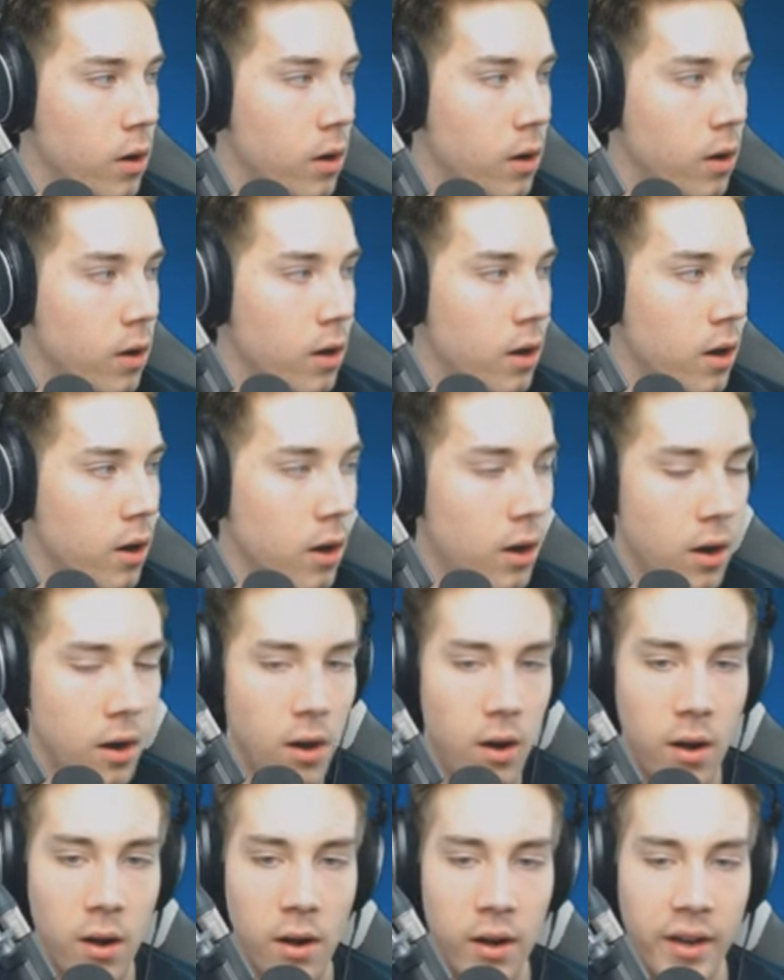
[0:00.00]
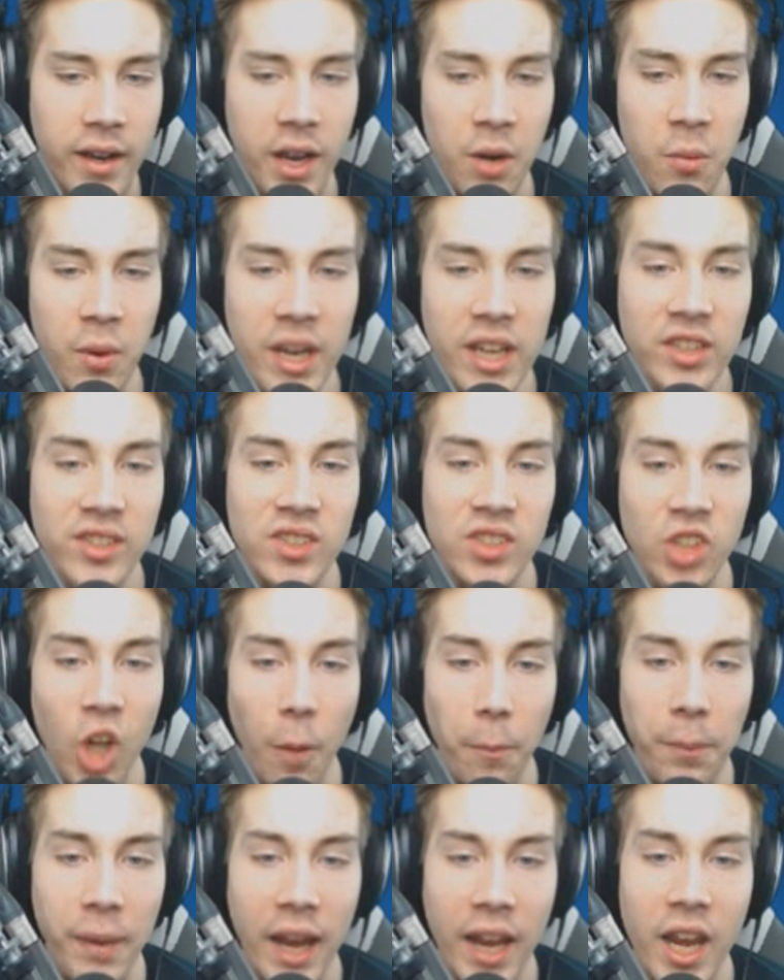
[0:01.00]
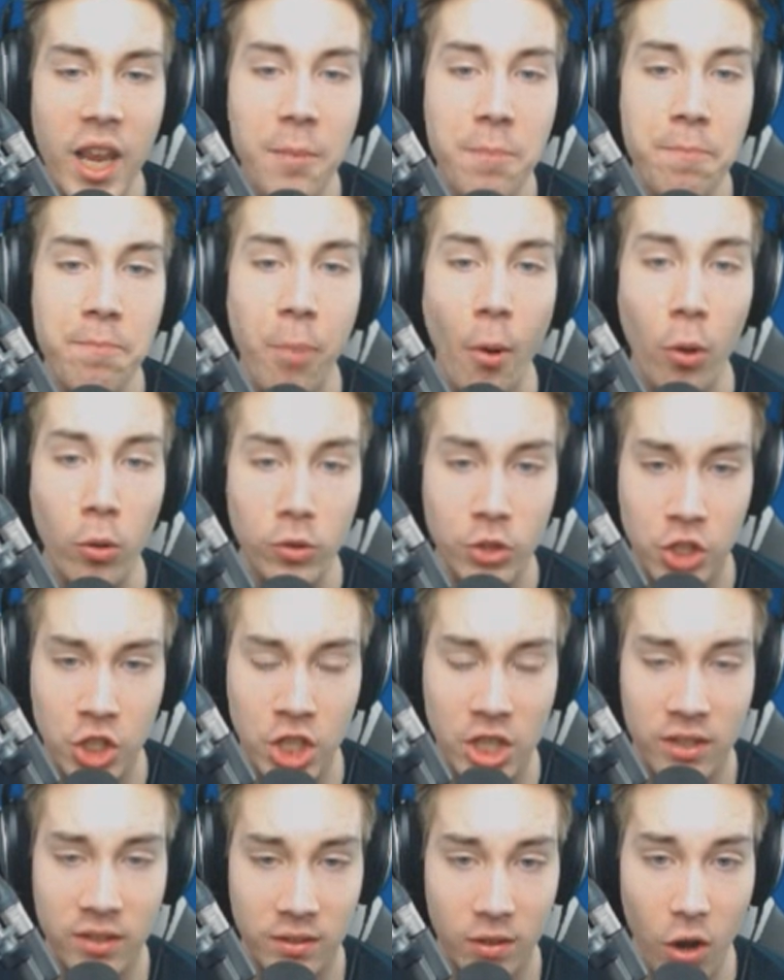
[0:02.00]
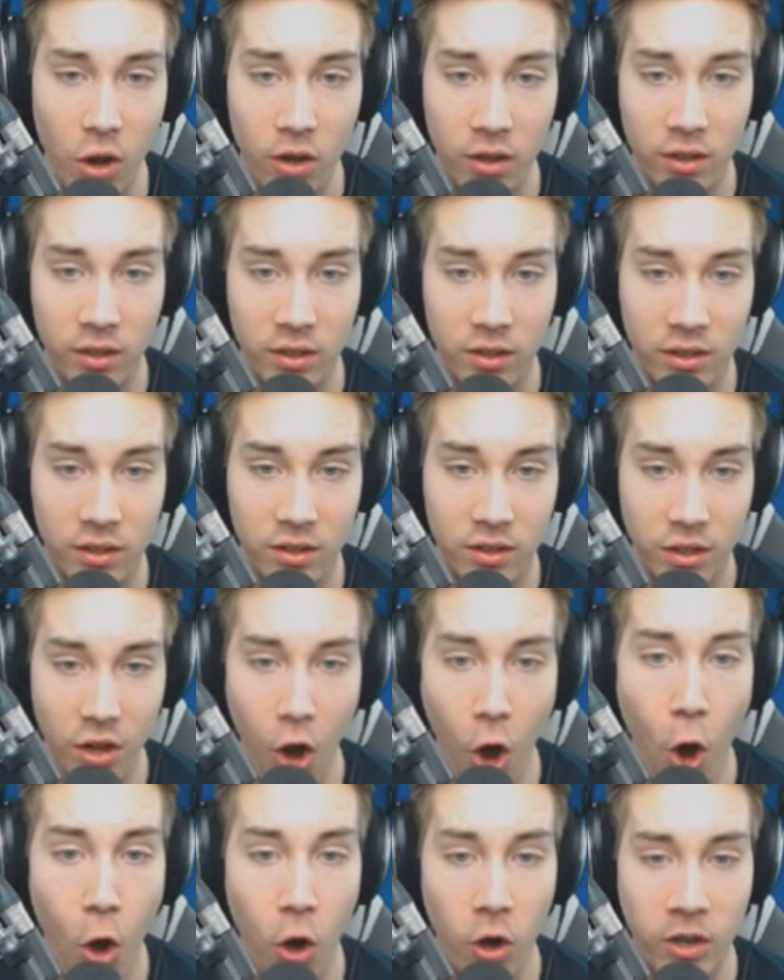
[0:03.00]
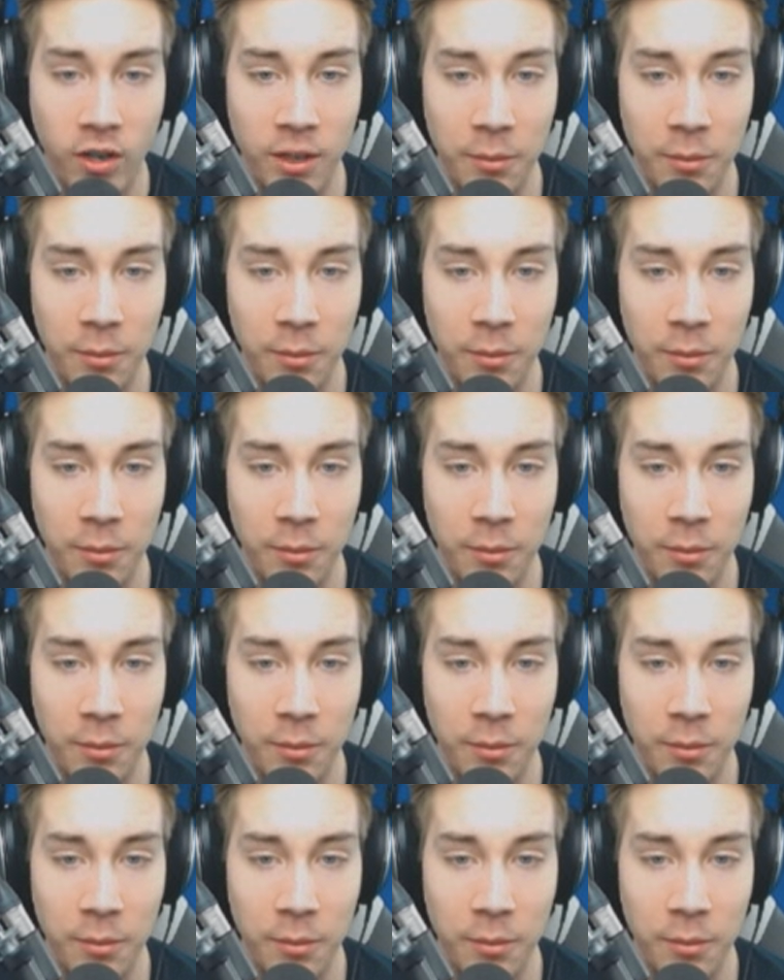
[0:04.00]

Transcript: Did I miss something? Can we stop getting bullshit or okay.